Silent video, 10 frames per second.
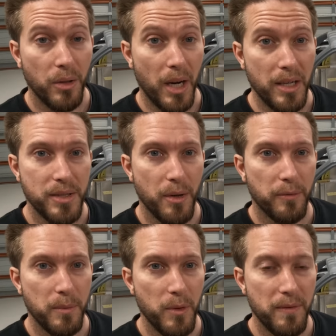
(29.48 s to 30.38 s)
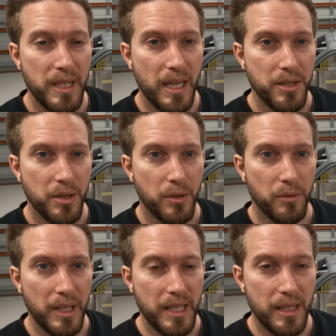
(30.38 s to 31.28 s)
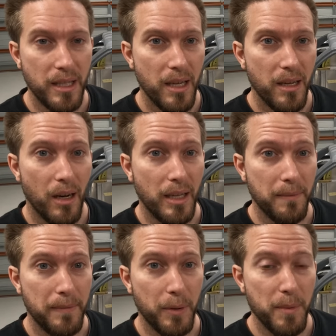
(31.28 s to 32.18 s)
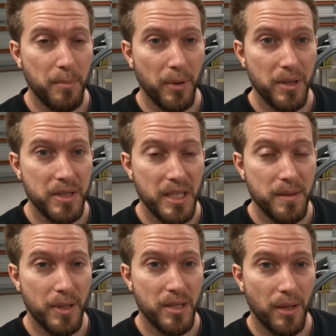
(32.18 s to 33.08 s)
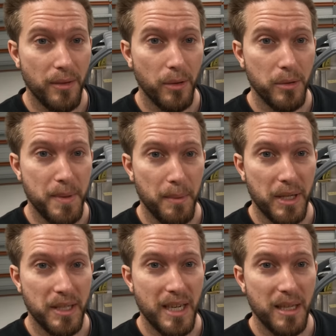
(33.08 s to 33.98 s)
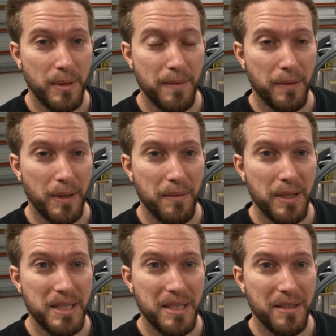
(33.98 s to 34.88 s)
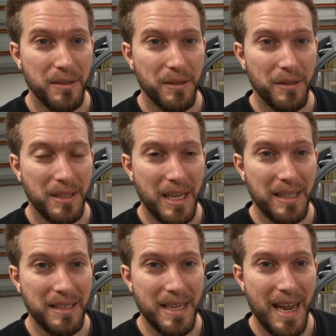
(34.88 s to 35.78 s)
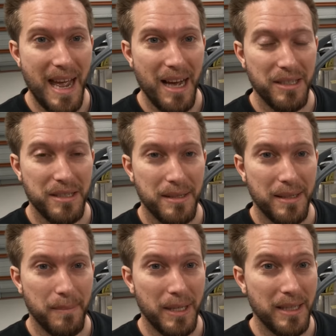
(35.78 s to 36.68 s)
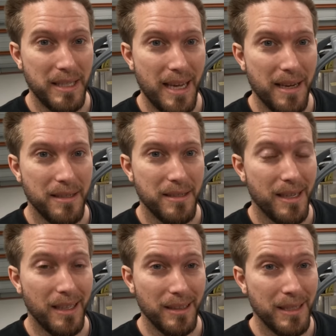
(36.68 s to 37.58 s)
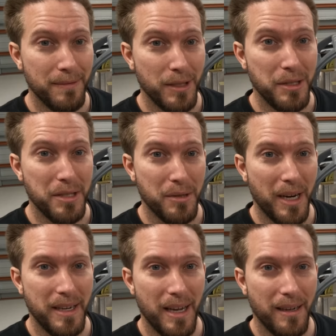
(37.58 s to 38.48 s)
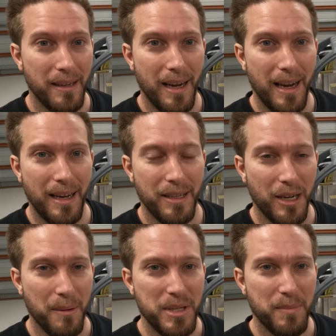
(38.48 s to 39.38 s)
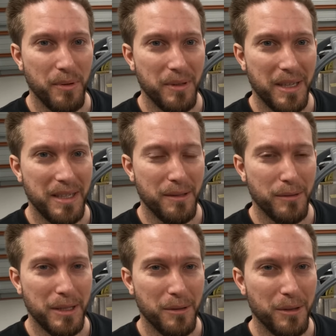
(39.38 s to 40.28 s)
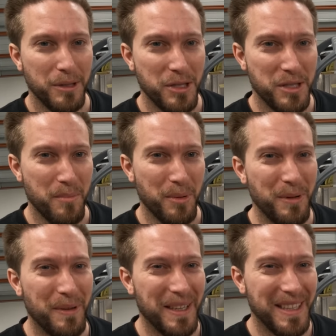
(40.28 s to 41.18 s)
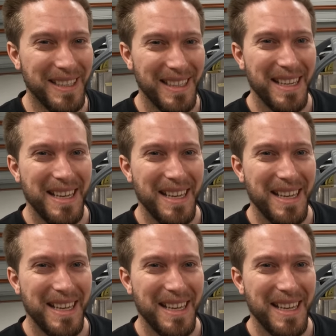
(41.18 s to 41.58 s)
All right, so I've removed the engine already. I didn't film the process because I thought it was probably going to take me forever to get it out, but in the end, it lifted straight out and I'm spewing that I didn't record it just to prove it.